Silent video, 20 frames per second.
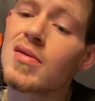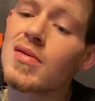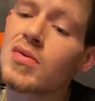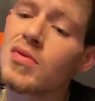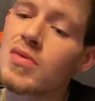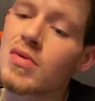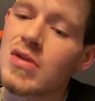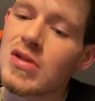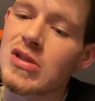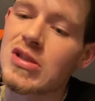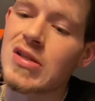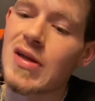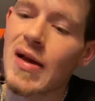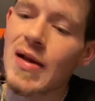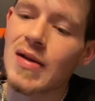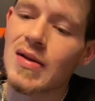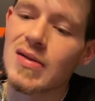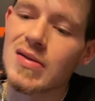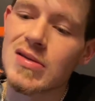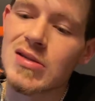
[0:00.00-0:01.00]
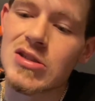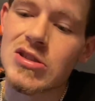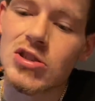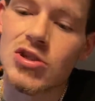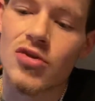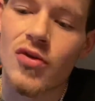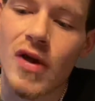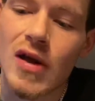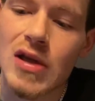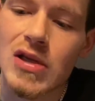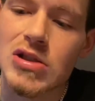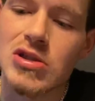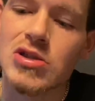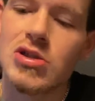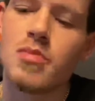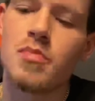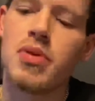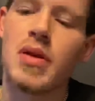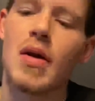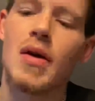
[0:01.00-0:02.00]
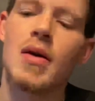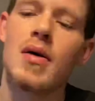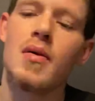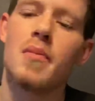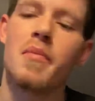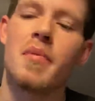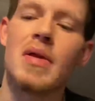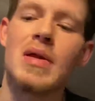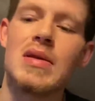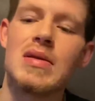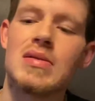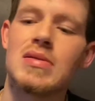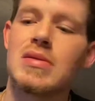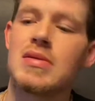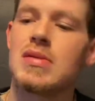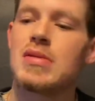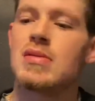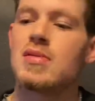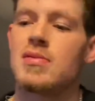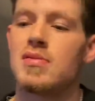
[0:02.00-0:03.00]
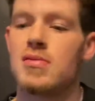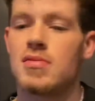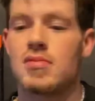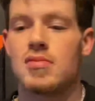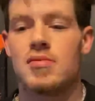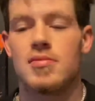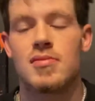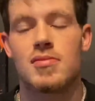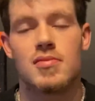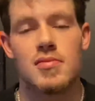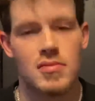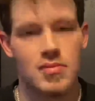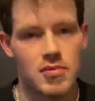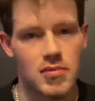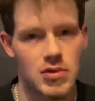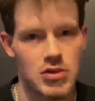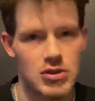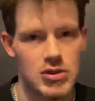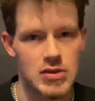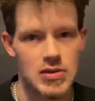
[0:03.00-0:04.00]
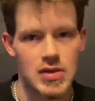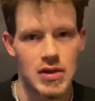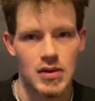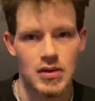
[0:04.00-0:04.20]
the channel is Strange Plug Beats. Shit's hella